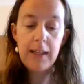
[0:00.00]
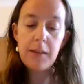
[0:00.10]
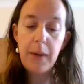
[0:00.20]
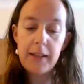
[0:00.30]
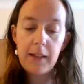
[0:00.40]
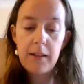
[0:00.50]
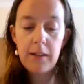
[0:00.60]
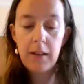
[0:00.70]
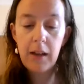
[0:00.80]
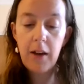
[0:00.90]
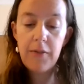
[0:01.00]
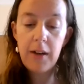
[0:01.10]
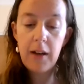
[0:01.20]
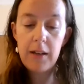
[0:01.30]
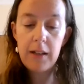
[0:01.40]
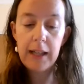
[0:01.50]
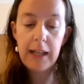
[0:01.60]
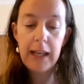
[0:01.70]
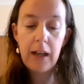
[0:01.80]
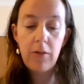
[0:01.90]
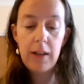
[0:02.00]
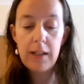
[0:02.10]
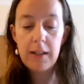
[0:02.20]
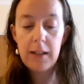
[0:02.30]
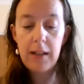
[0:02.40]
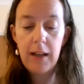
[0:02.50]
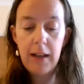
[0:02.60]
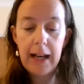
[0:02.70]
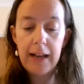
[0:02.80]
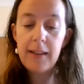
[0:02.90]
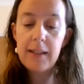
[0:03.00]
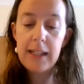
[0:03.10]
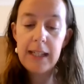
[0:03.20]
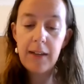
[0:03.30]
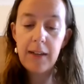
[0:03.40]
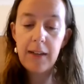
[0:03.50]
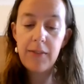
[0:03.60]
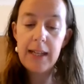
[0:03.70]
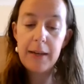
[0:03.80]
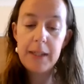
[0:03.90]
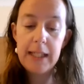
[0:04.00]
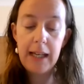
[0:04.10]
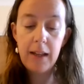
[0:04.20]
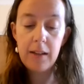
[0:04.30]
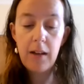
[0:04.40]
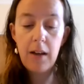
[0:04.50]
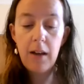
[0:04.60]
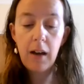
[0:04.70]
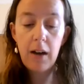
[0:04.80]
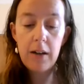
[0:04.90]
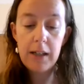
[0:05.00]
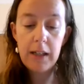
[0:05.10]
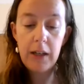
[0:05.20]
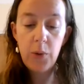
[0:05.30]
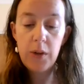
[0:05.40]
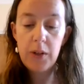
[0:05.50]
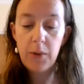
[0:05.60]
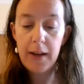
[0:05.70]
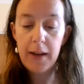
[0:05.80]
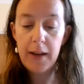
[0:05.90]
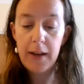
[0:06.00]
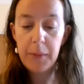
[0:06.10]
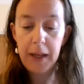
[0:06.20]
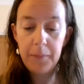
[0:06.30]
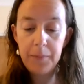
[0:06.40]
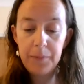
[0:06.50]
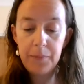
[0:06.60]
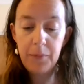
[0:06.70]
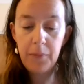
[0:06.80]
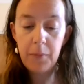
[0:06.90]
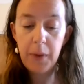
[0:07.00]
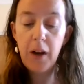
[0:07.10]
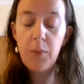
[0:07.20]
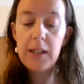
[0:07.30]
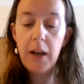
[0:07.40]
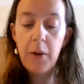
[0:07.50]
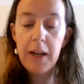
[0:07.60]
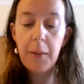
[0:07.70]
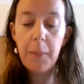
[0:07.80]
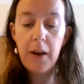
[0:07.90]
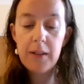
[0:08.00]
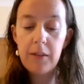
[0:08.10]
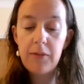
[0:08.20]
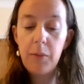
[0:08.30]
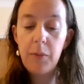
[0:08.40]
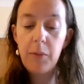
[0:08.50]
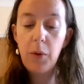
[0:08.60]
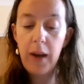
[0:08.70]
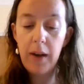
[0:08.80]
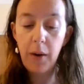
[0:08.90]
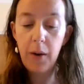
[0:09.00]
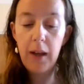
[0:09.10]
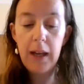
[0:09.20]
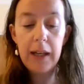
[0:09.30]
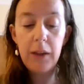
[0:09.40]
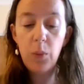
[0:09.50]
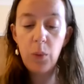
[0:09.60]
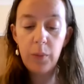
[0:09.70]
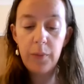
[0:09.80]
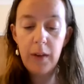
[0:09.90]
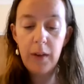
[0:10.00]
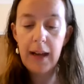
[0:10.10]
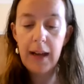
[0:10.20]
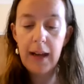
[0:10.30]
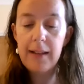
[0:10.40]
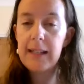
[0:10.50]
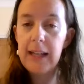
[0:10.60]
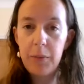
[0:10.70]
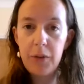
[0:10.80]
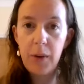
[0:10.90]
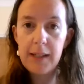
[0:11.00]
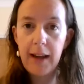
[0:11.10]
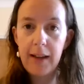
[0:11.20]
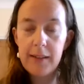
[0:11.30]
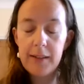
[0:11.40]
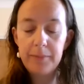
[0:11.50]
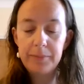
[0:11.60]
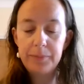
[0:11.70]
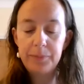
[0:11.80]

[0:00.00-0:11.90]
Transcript: In Damascus, the governor under the king Aretas had the city of the Damascenes guarded in order to arrest me but I was lowered in a basket from a window in the wall and slipped through his hands.